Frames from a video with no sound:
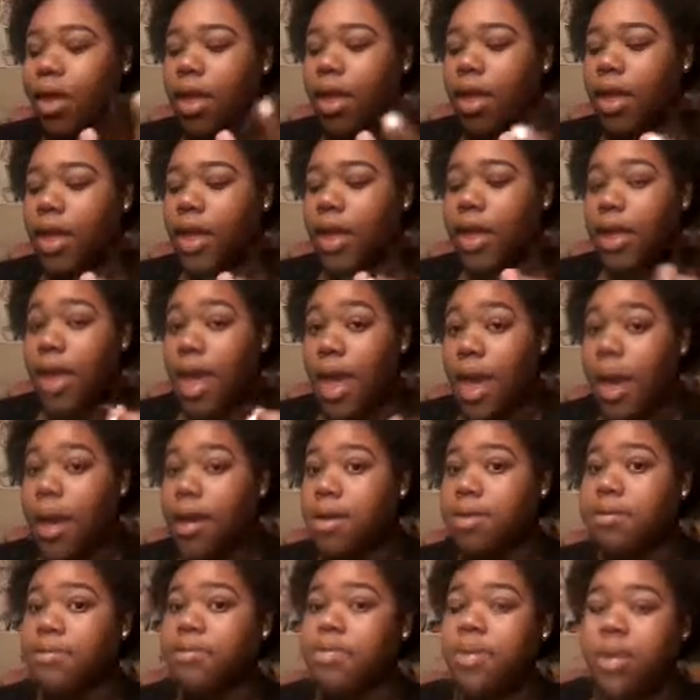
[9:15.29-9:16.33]
Yeah,
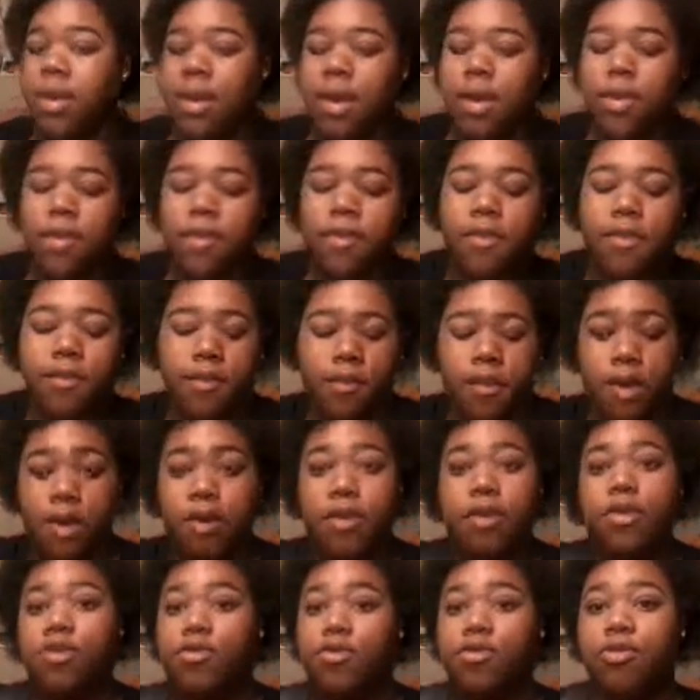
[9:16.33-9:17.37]

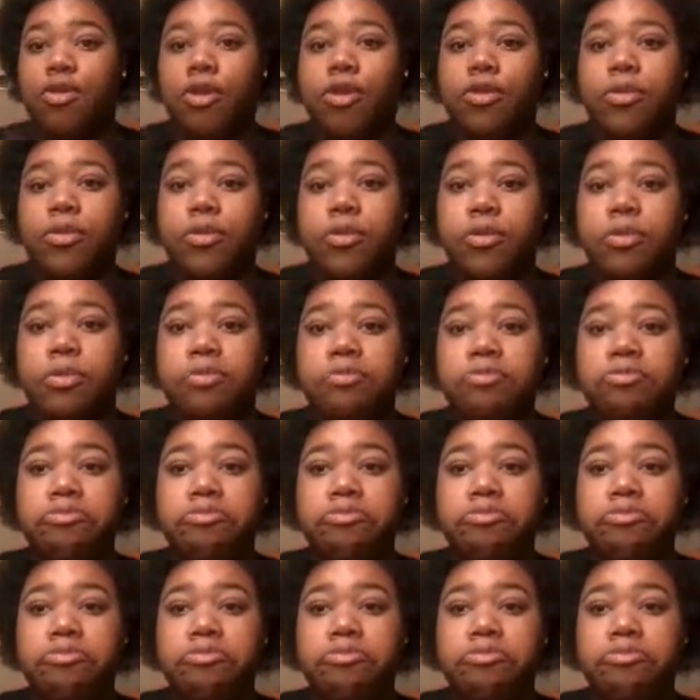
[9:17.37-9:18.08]
very stressful.